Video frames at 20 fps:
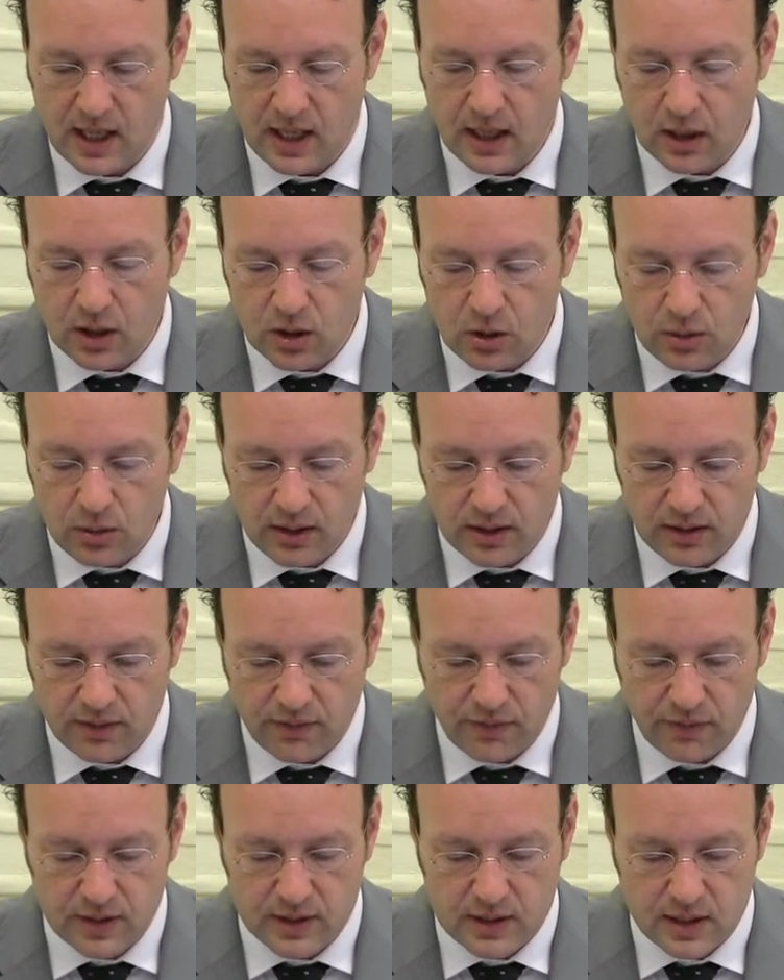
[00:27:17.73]
including the
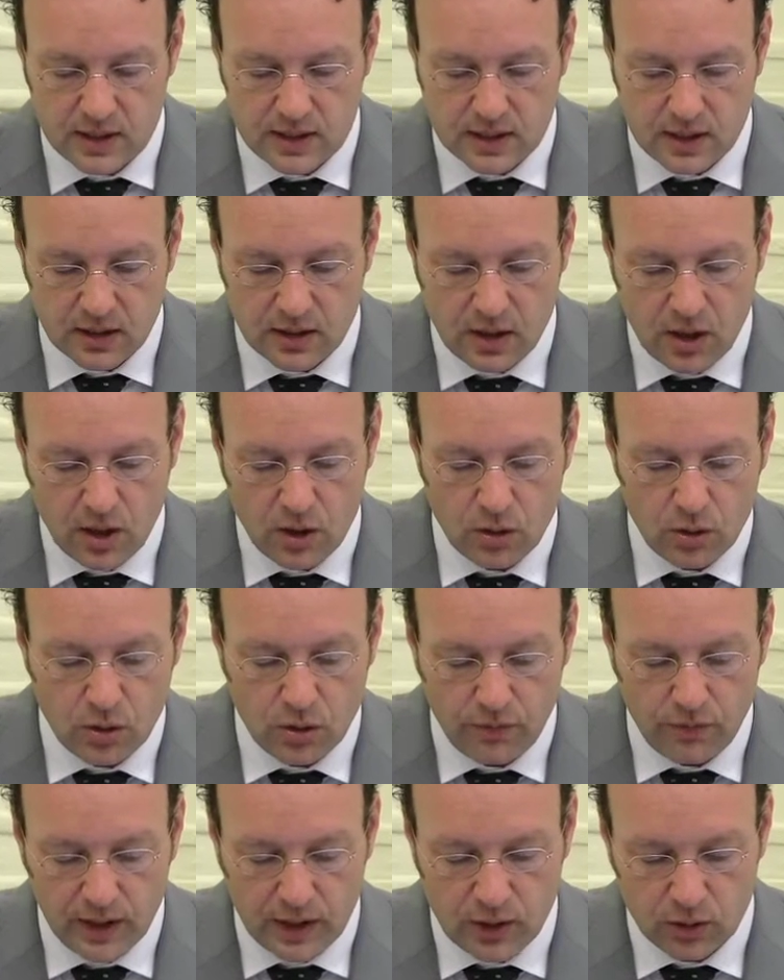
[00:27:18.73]
Franciscan
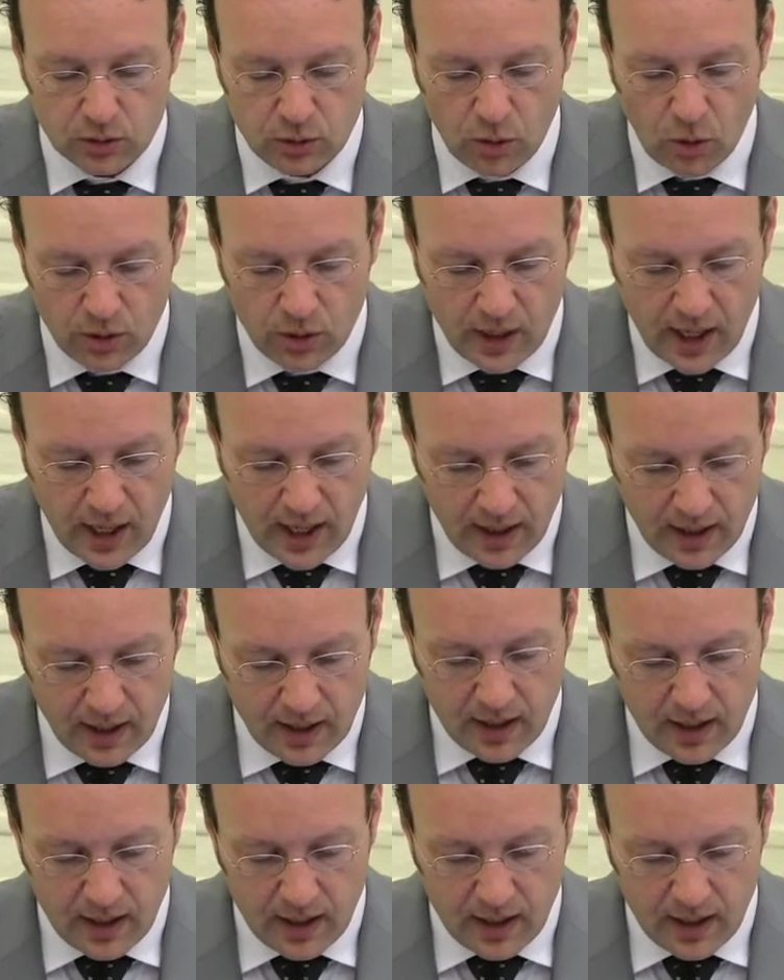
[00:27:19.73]
Ludovico Dona,